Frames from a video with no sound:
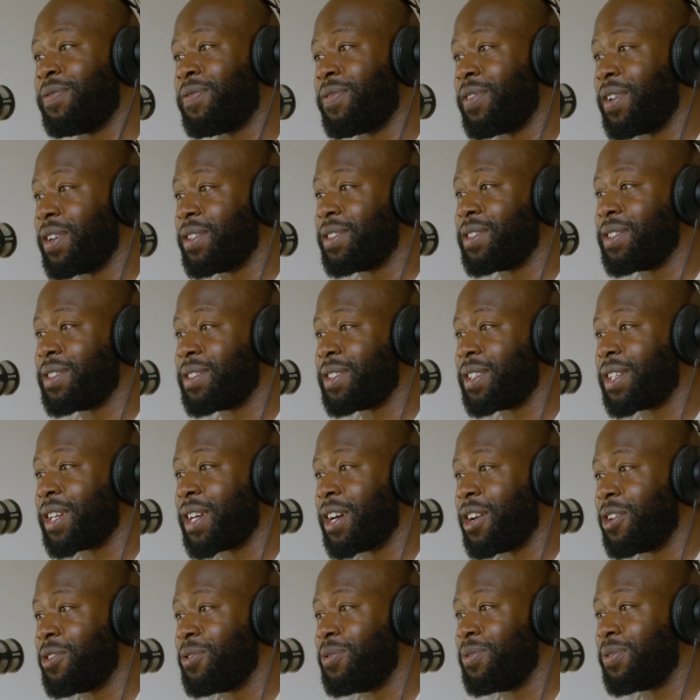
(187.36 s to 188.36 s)
Francis
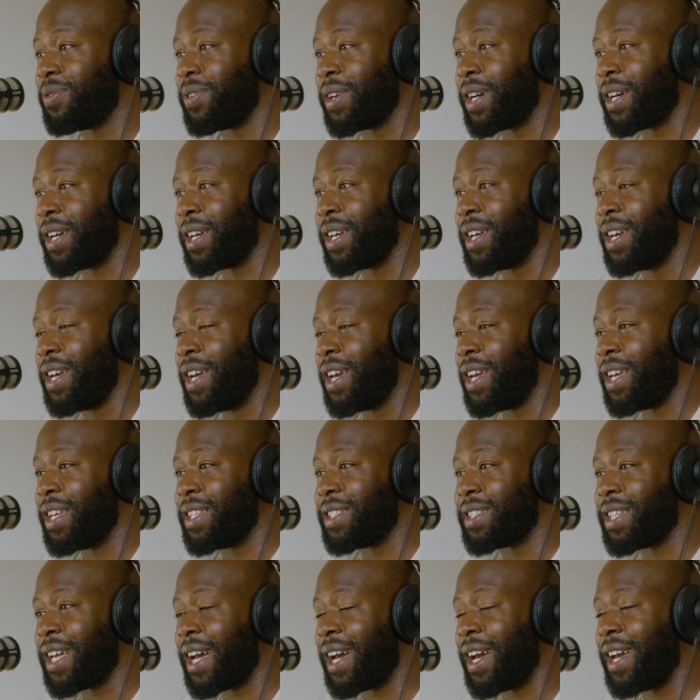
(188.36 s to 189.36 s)
Ngannou fight is
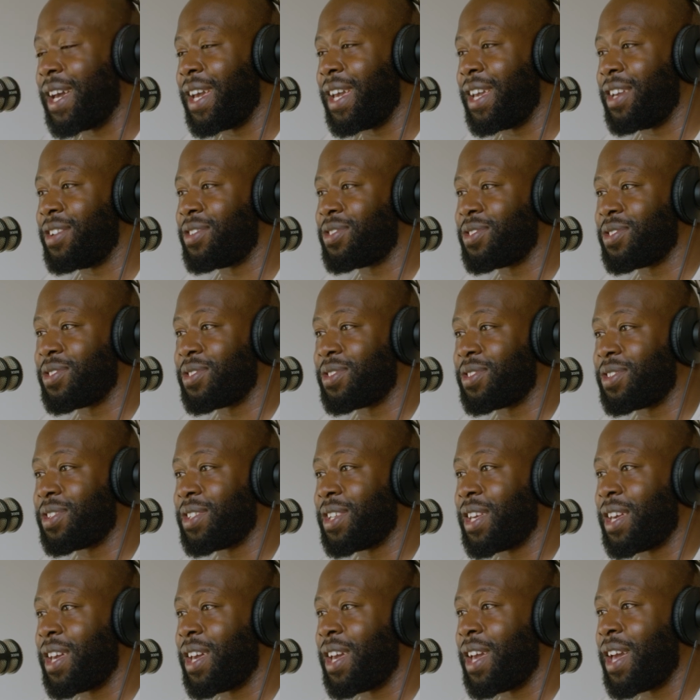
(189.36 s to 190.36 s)
that it's just
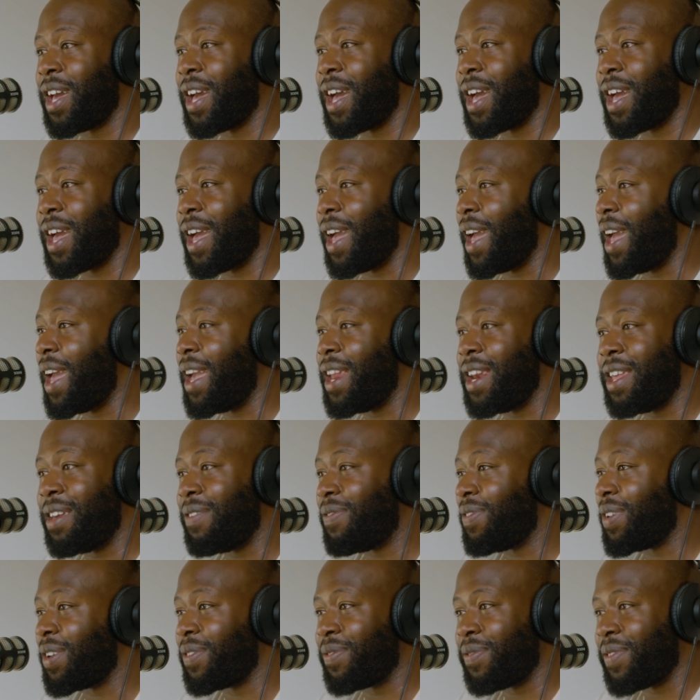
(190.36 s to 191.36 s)
an
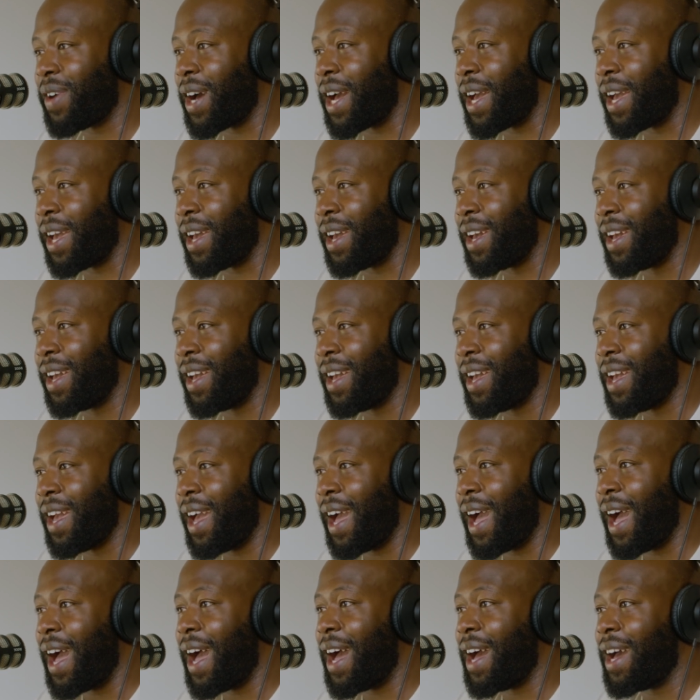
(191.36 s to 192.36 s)
anything fight.
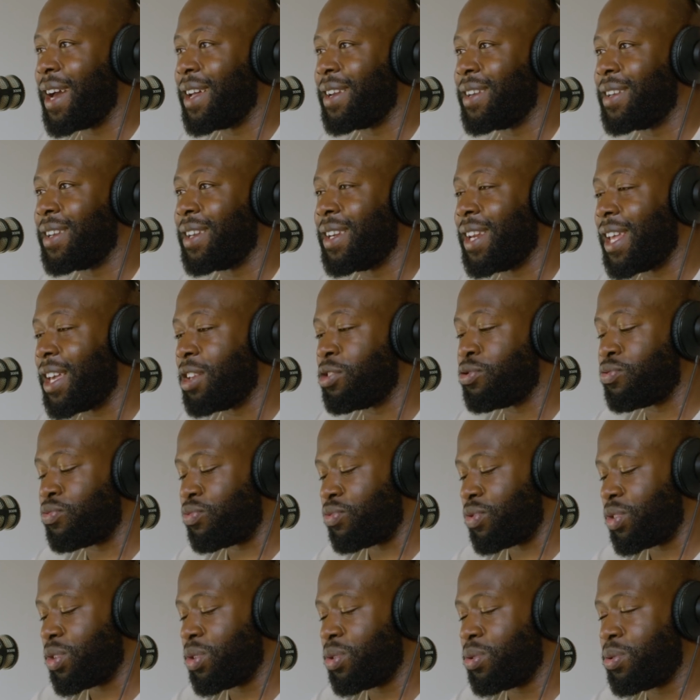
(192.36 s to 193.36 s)
And there's
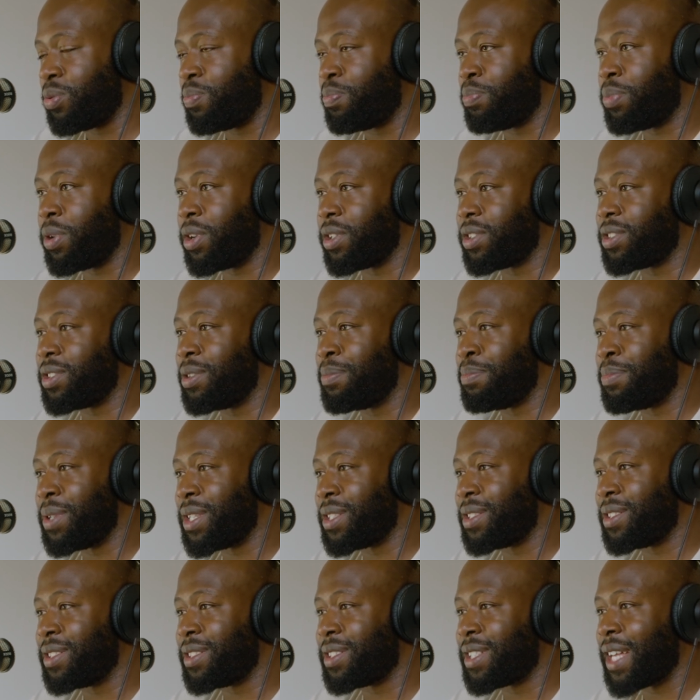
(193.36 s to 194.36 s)
real boxing
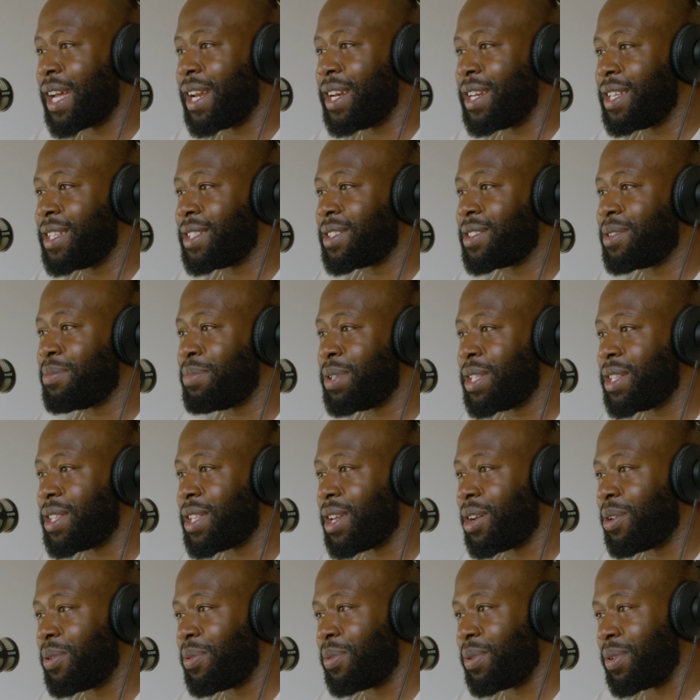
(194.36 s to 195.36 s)
business that needs to be
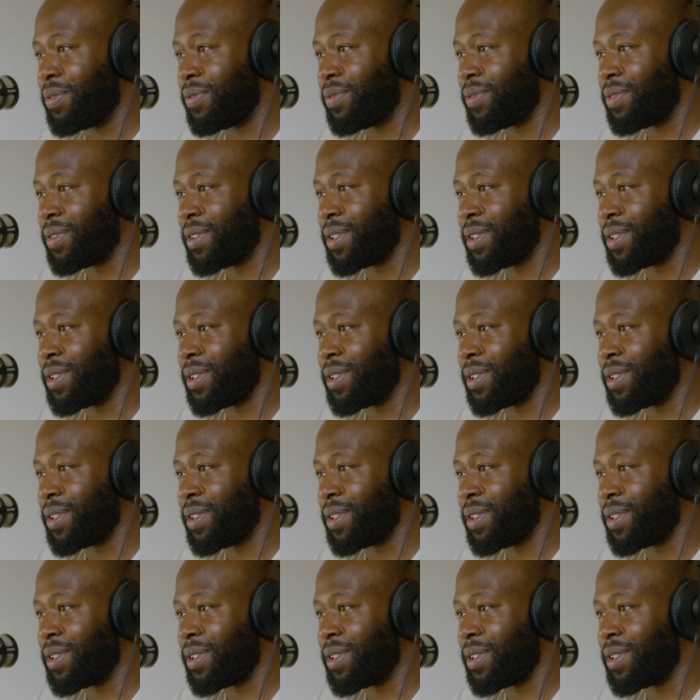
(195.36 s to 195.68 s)
dealt with.